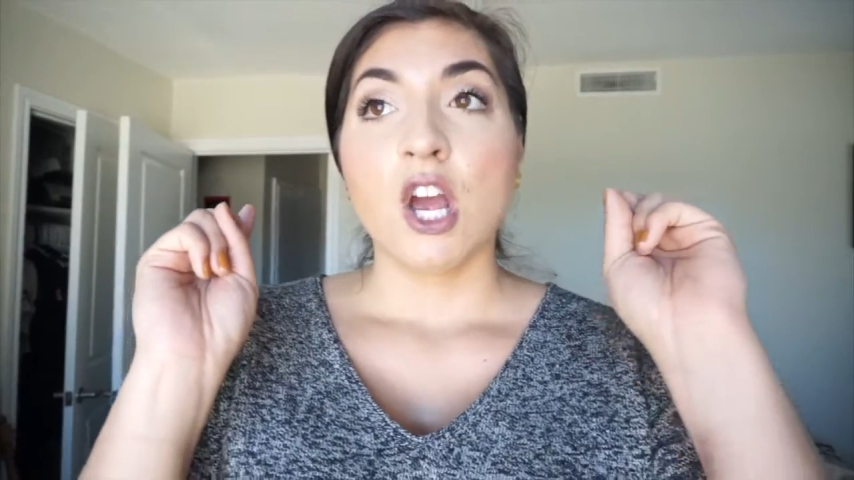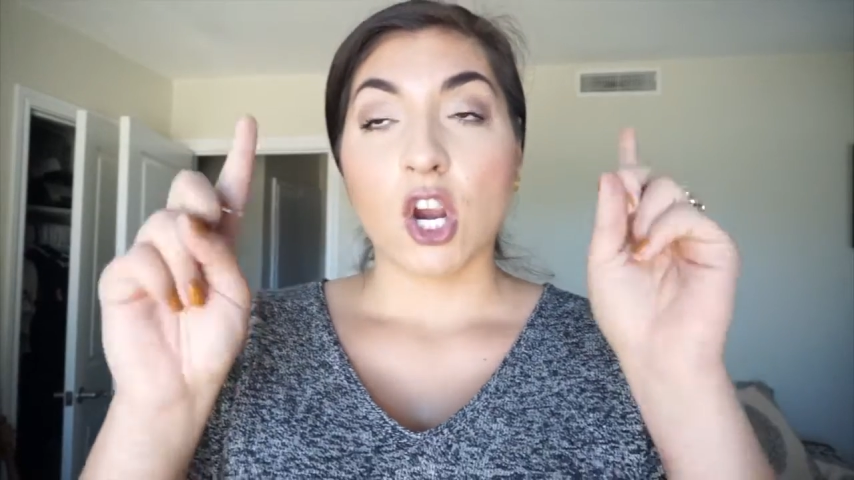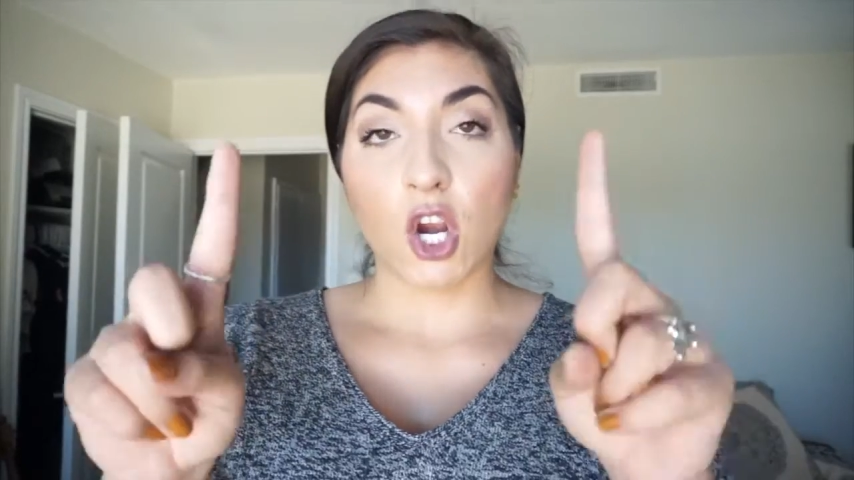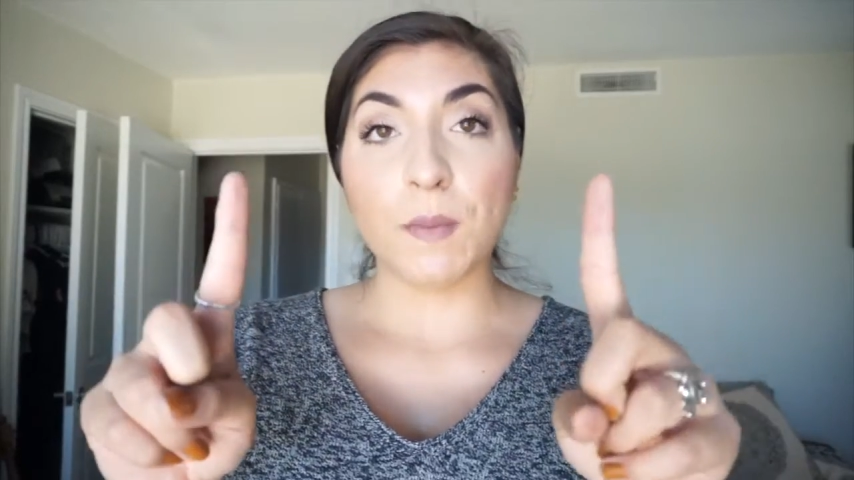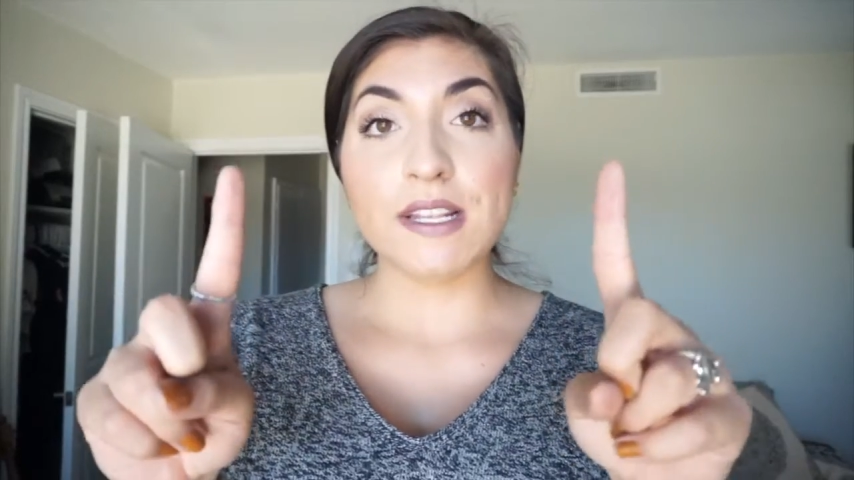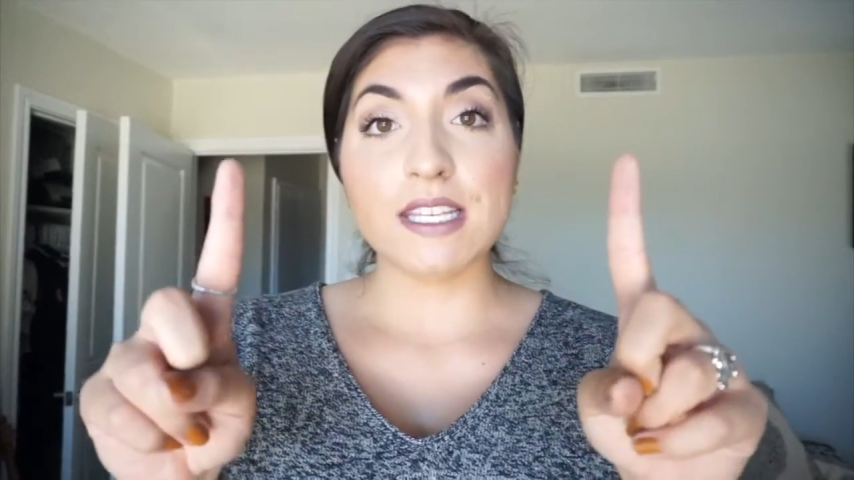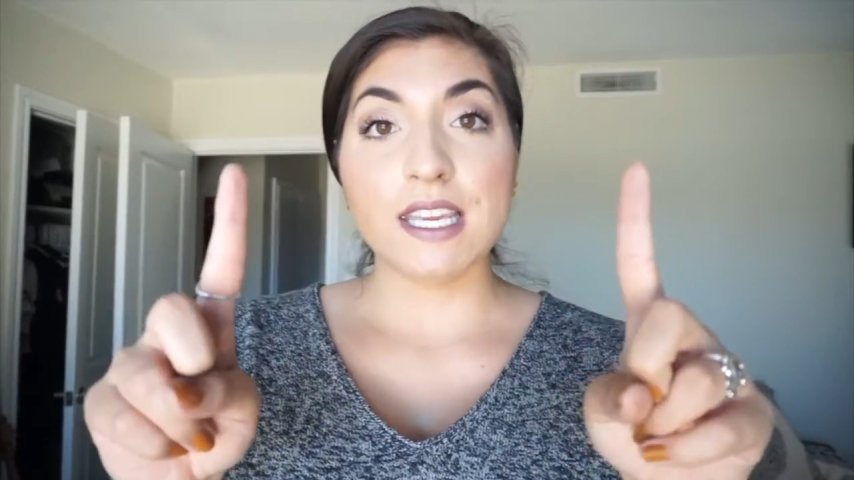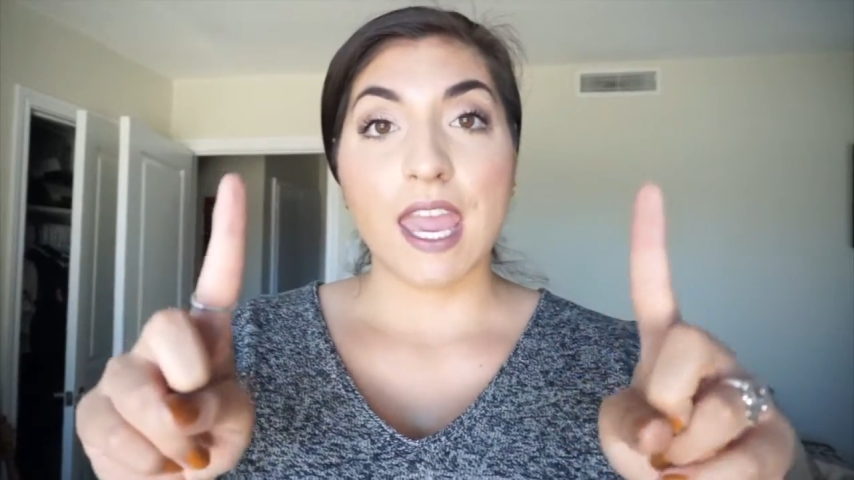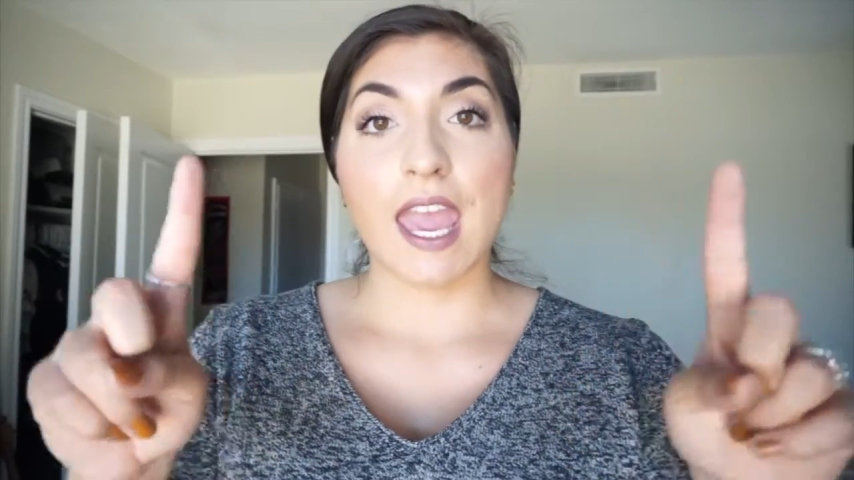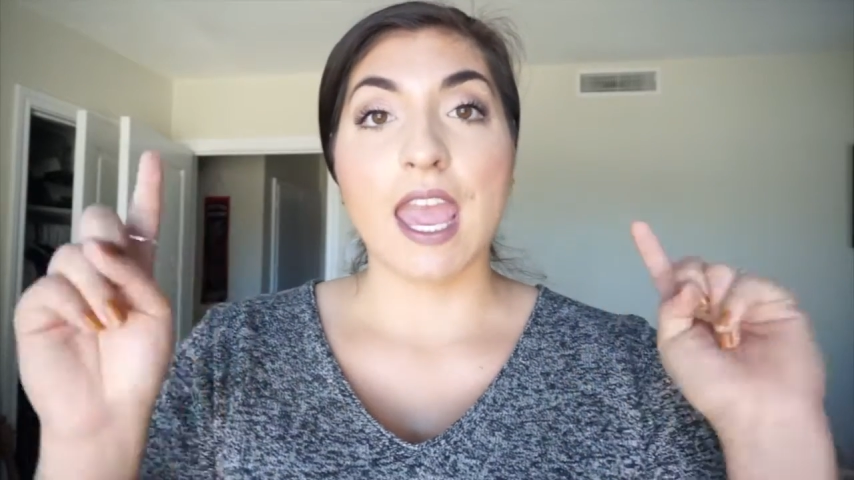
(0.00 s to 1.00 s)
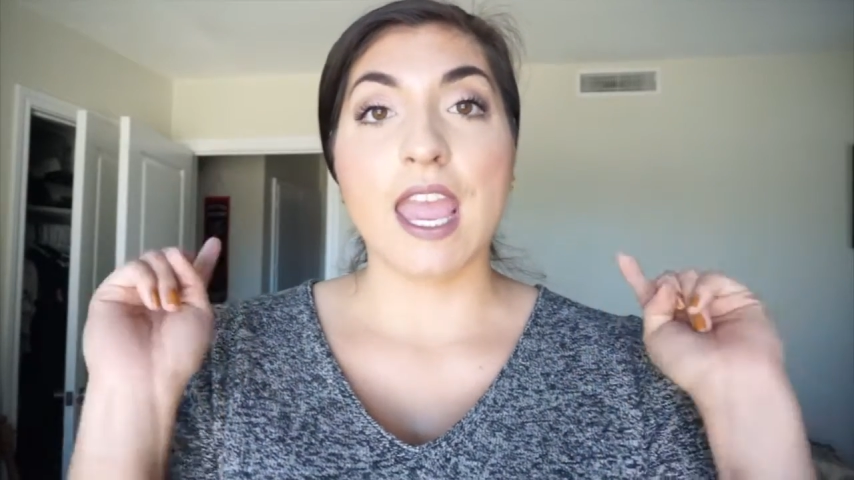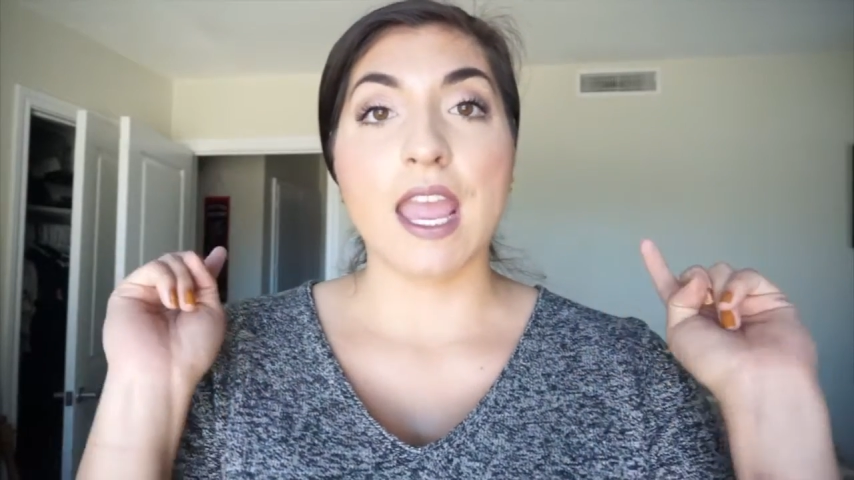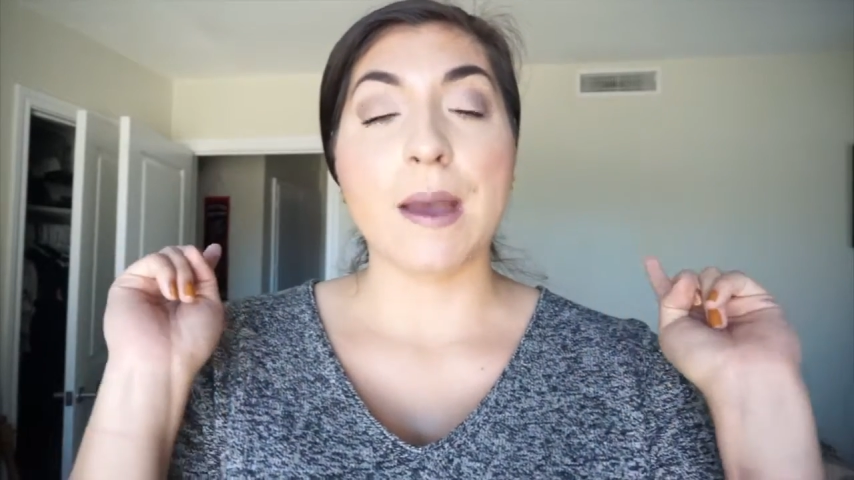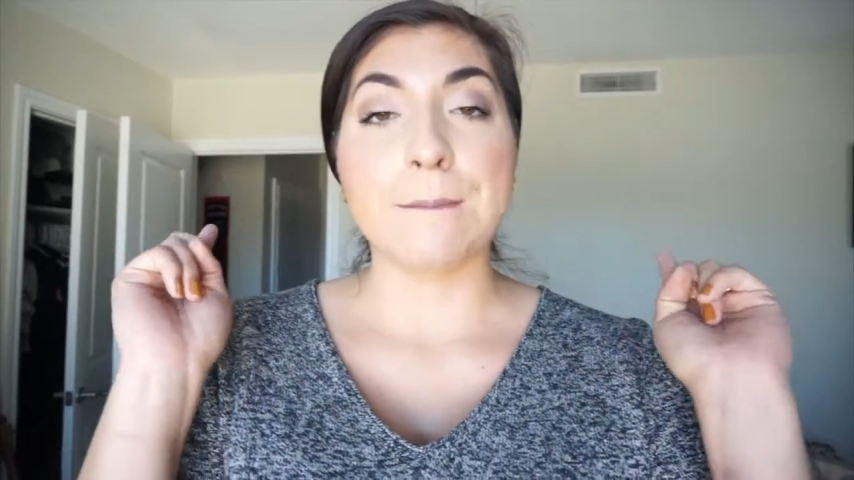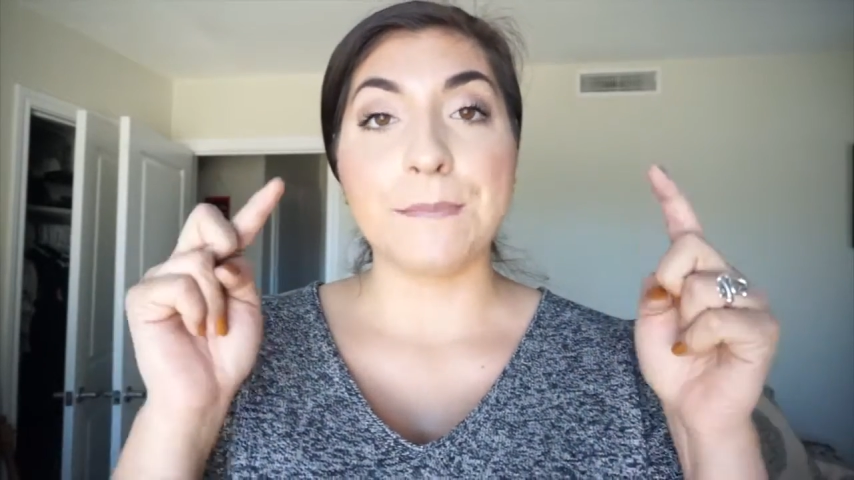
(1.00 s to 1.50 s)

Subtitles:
Urban Decay